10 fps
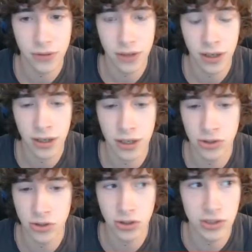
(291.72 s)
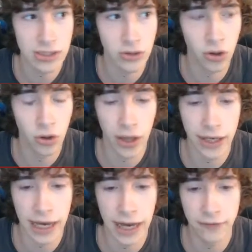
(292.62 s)
Uh, it doesn't look
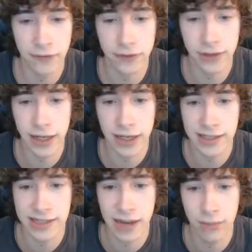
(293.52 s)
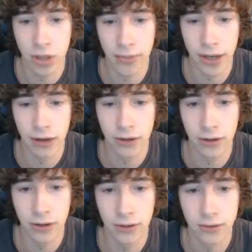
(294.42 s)
like I have like a stamina bar or
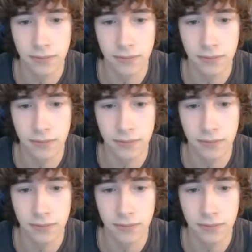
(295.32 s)
anything.